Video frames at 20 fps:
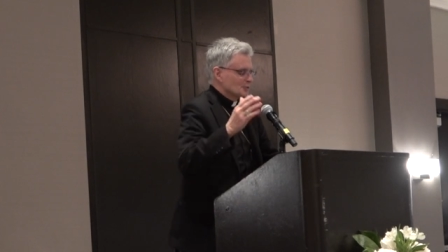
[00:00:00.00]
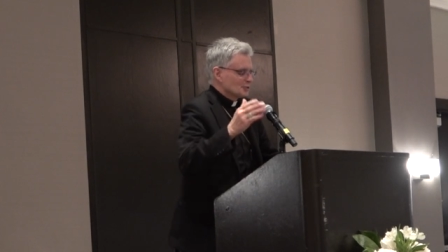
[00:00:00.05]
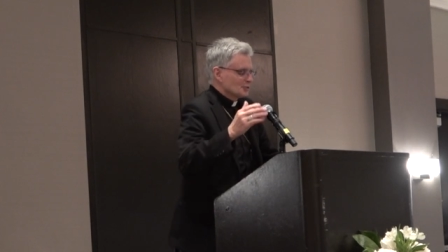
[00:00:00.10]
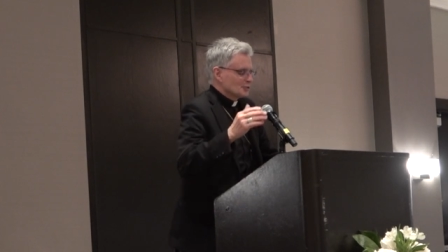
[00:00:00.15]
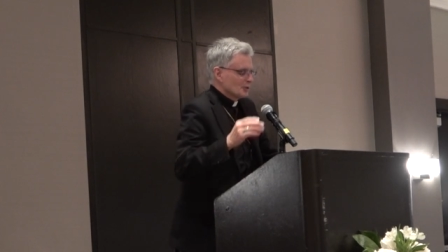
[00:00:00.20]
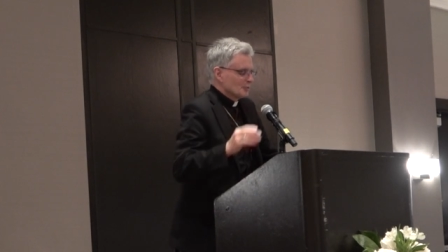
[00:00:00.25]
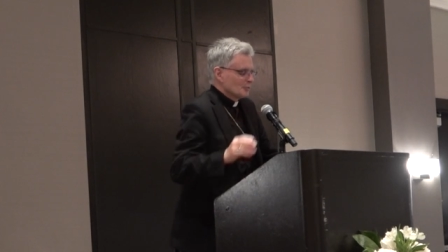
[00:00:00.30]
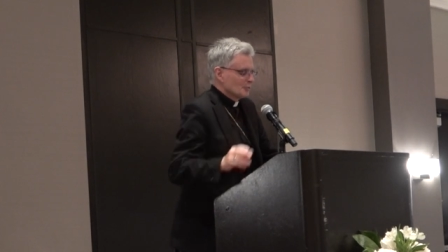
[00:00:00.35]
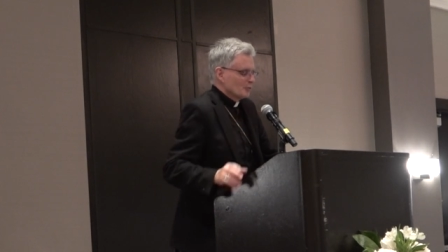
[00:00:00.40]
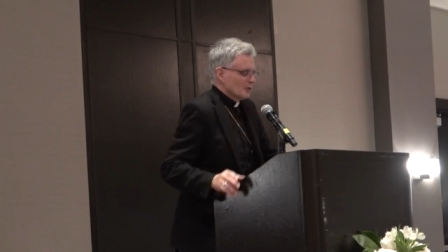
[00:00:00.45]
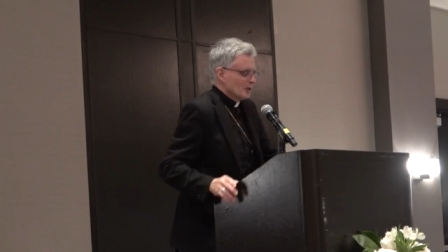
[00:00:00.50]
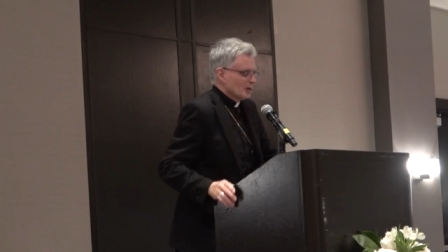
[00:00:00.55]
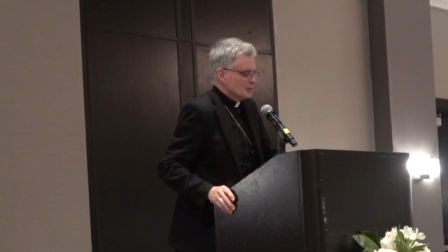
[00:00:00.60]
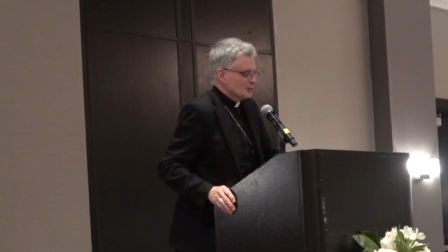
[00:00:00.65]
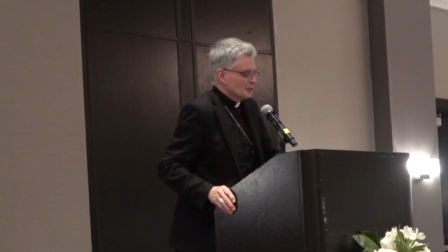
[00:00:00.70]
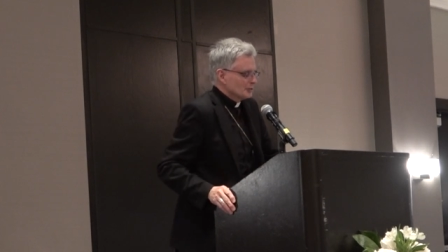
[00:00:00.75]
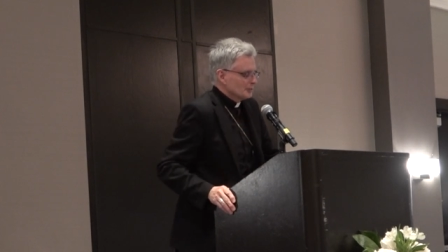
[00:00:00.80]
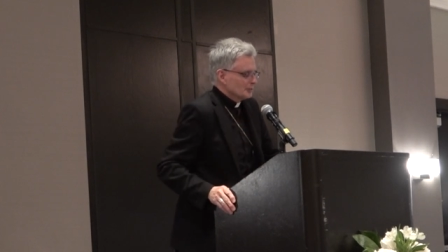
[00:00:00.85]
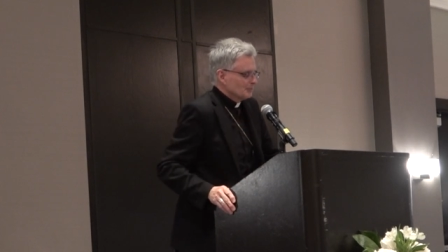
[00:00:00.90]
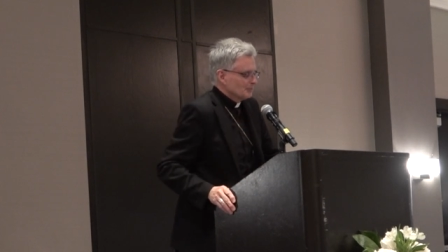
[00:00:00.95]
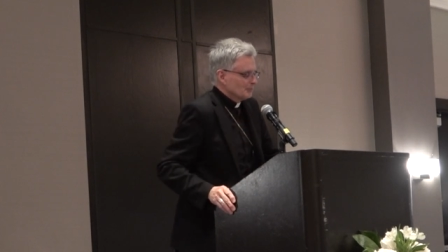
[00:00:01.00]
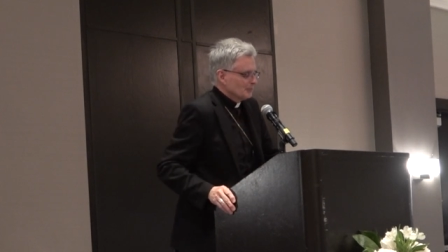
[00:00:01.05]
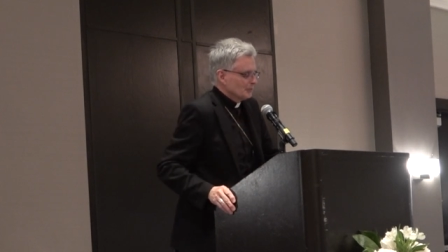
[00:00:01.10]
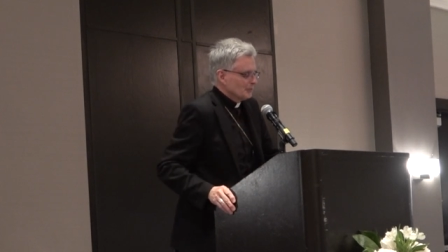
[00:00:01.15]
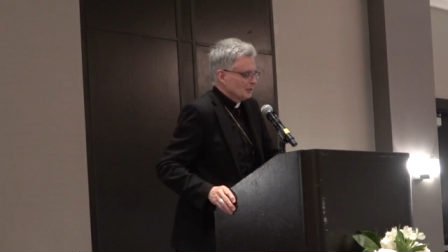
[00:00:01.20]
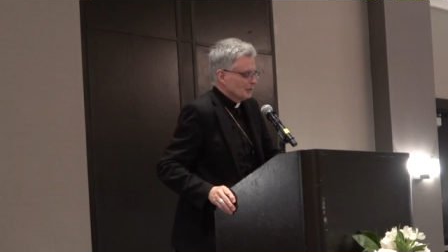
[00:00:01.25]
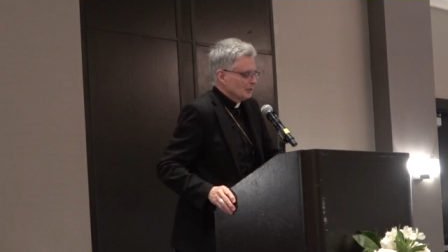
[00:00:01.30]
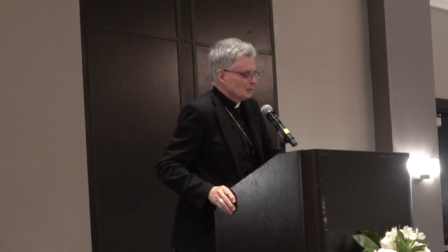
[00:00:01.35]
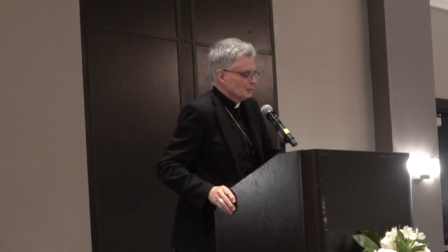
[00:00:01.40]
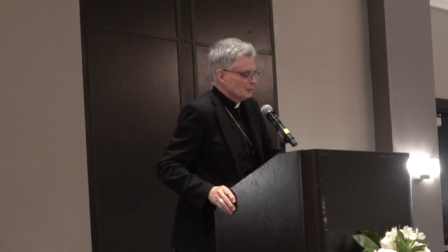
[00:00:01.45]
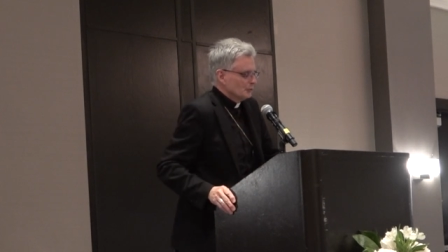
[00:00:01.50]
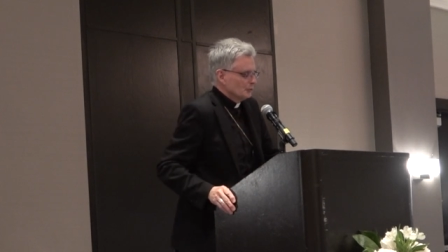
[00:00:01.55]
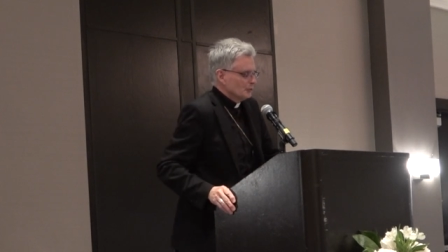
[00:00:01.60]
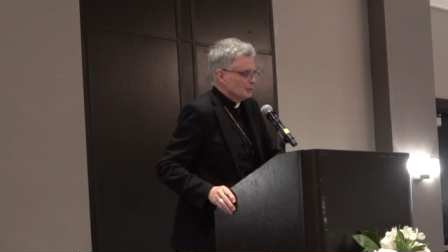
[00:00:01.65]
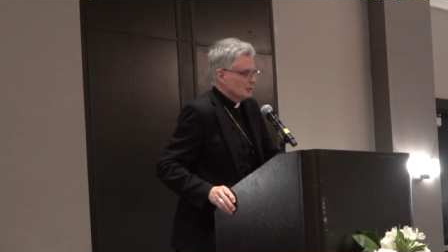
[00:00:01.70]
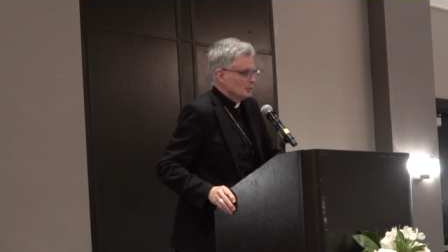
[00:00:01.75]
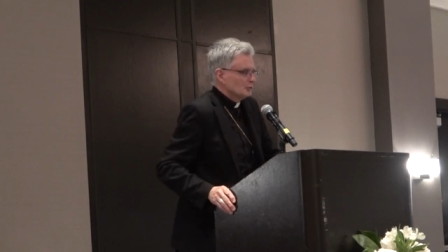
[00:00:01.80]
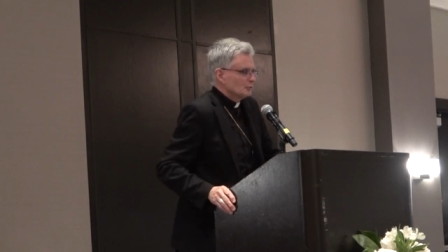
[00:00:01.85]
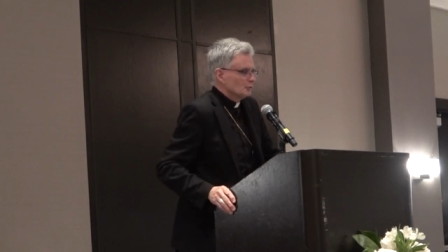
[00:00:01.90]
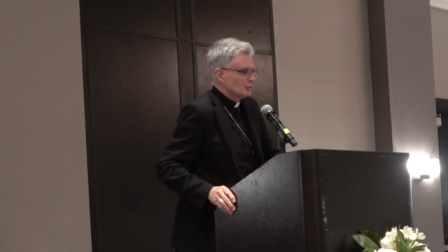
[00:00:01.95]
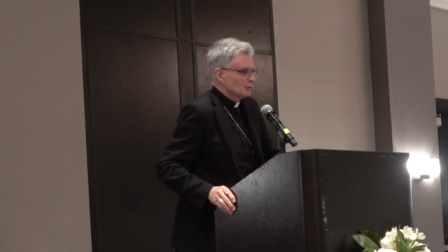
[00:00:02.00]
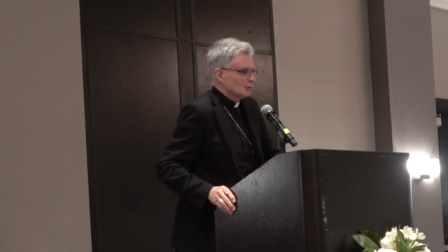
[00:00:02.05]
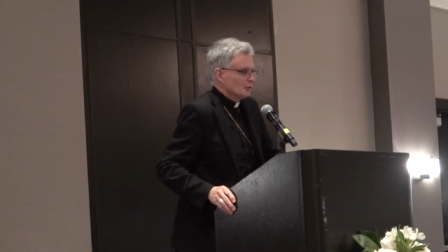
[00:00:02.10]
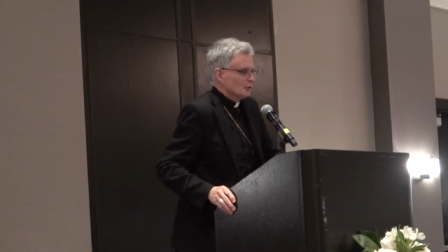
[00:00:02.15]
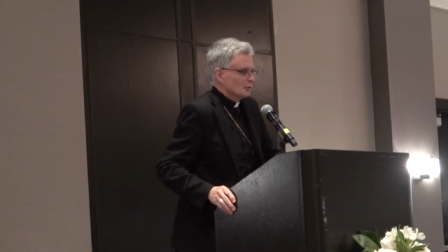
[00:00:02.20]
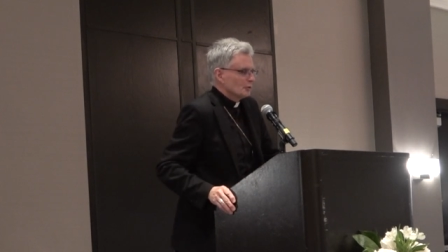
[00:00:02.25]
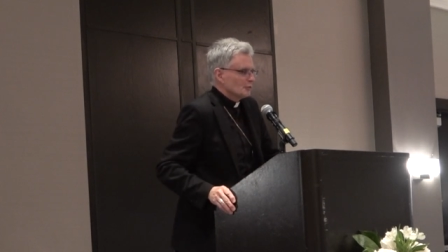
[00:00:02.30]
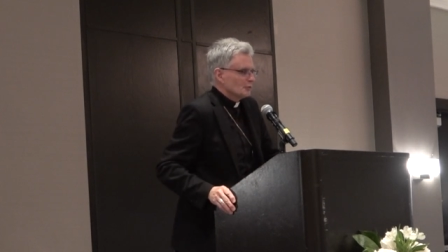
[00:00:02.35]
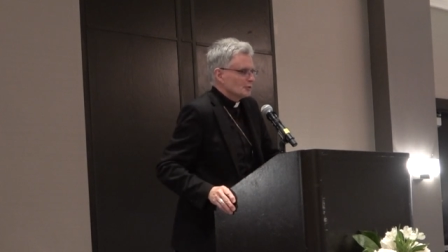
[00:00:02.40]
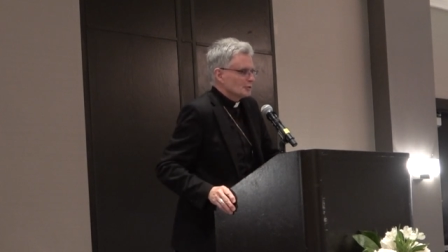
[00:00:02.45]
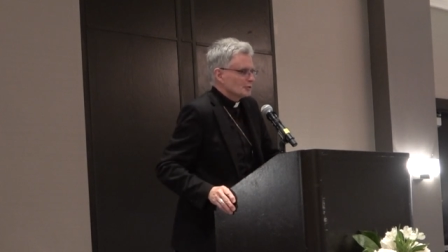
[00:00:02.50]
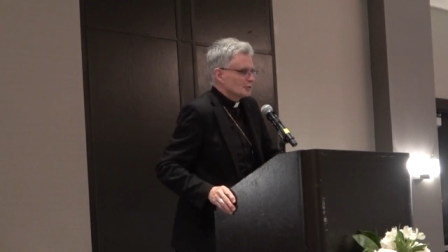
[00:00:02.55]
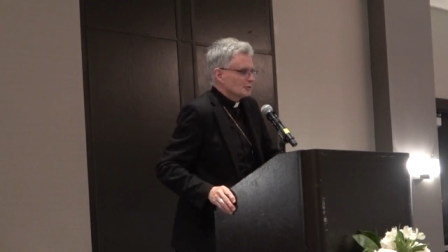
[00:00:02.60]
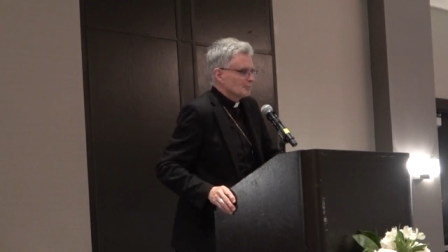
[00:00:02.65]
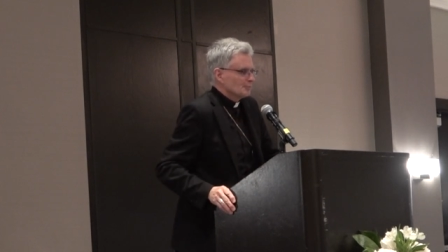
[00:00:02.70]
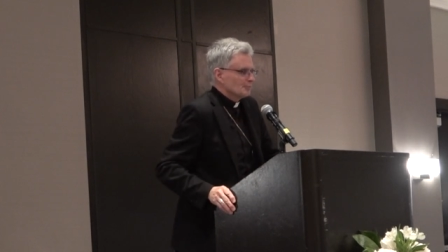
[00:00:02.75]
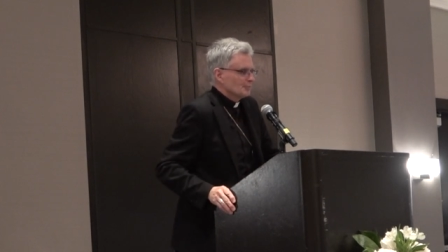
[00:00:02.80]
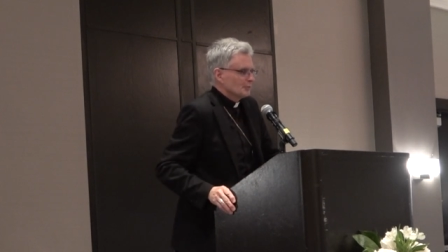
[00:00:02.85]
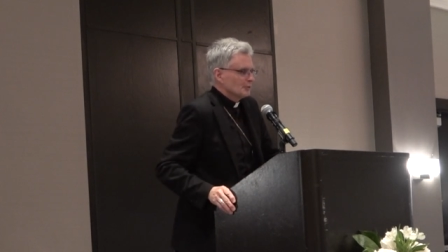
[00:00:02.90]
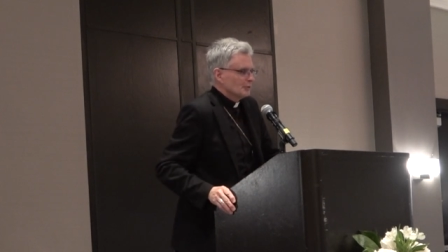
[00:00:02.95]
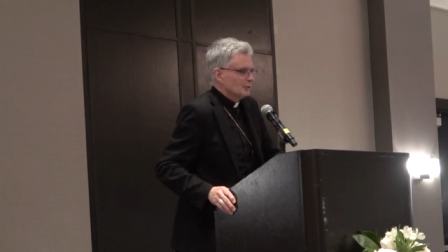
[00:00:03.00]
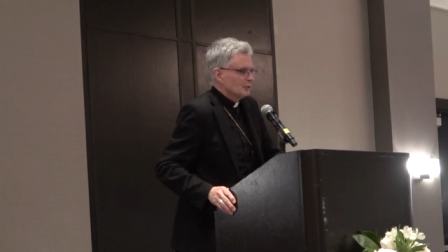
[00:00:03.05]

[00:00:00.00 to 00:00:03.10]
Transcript: to summarize it, do we deal with all of this?